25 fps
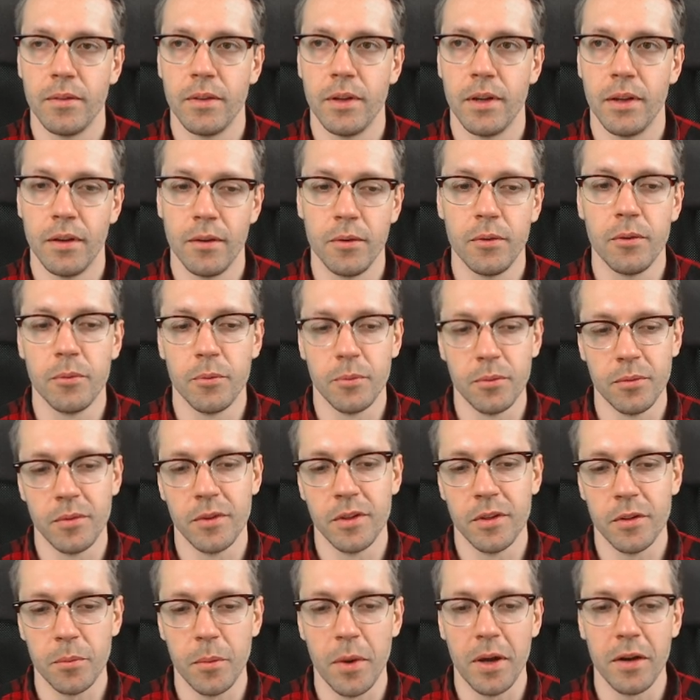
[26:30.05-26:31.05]
And
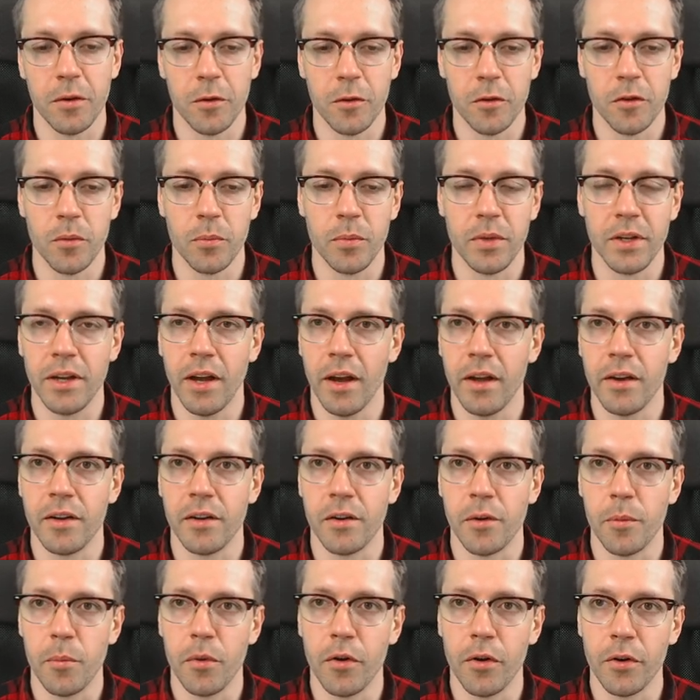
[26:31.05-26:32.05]
this might also be kind
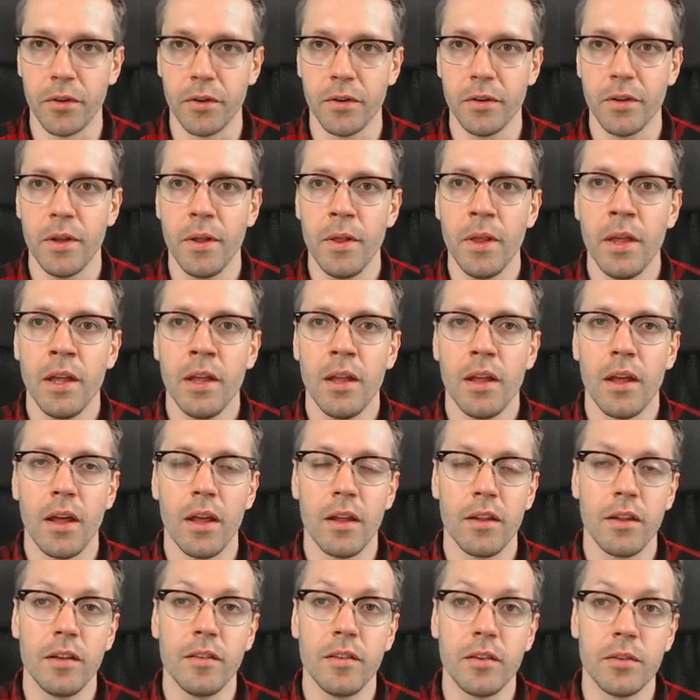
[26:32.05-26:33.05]
of important,
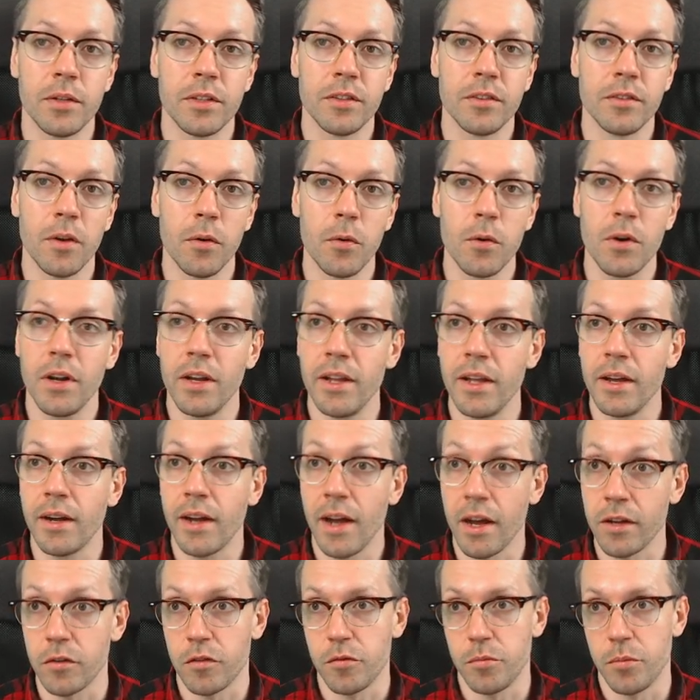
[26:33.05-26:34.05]
that there is no clear
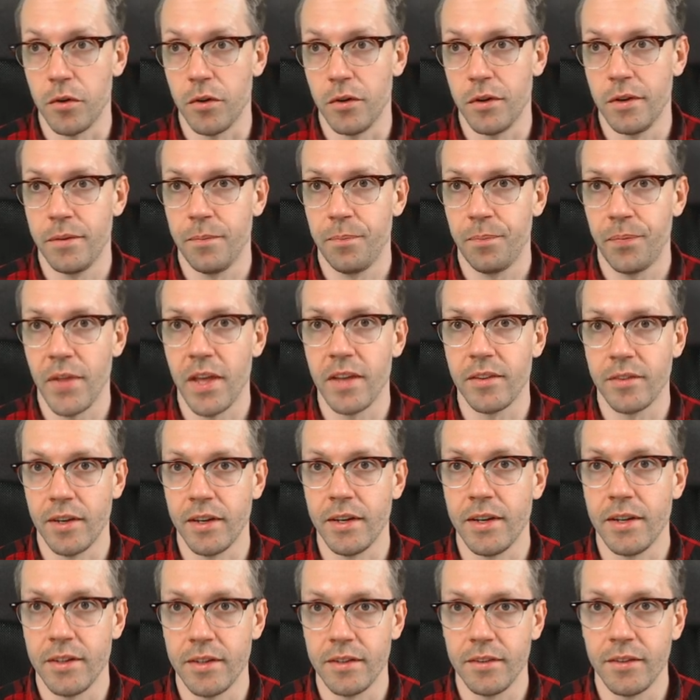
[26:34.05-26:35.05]
cutoff point, as
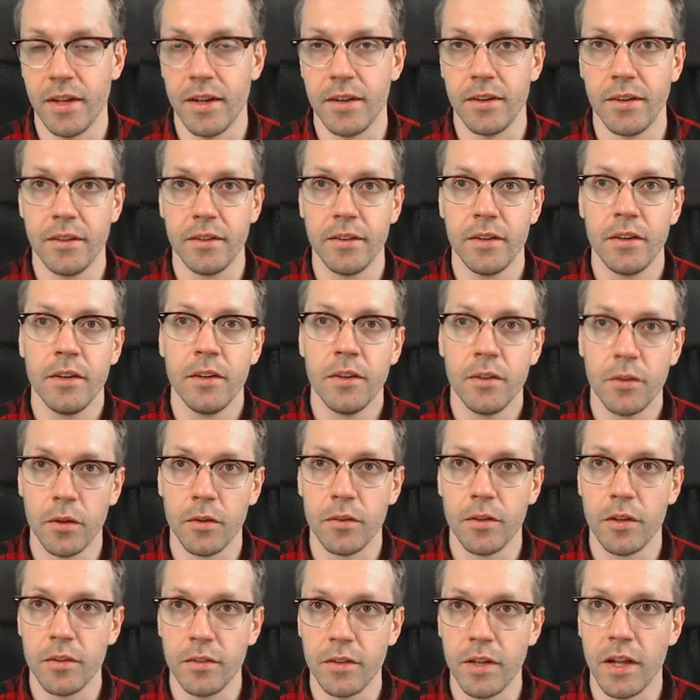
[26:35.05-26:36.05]
I understand it, to
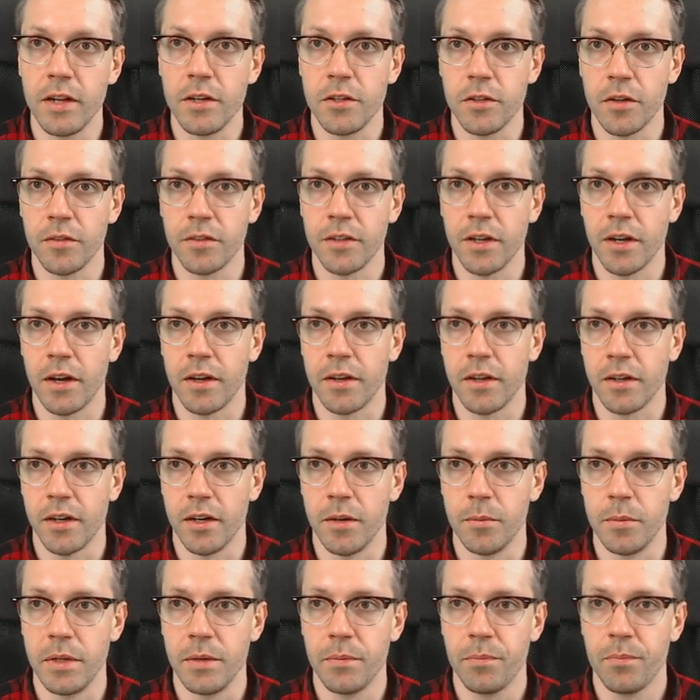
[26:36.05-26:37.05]
the stage of
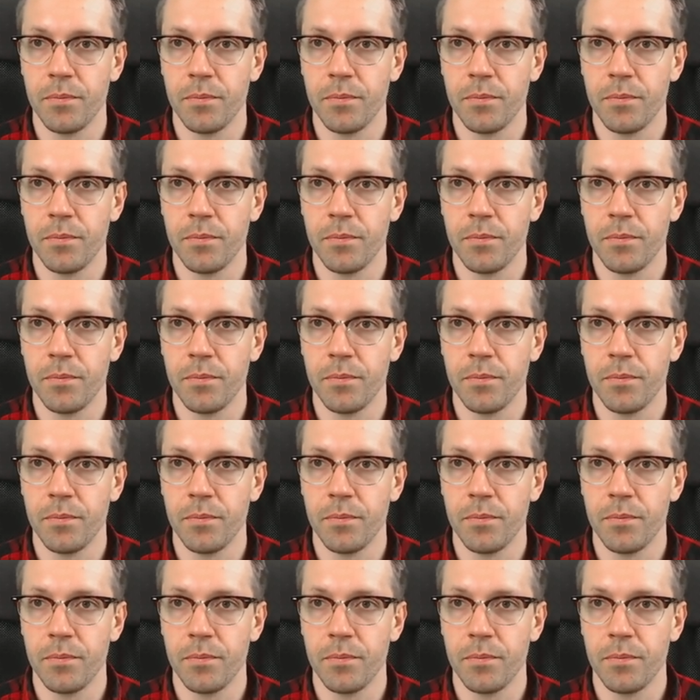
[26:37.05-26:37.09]
Sakadagami.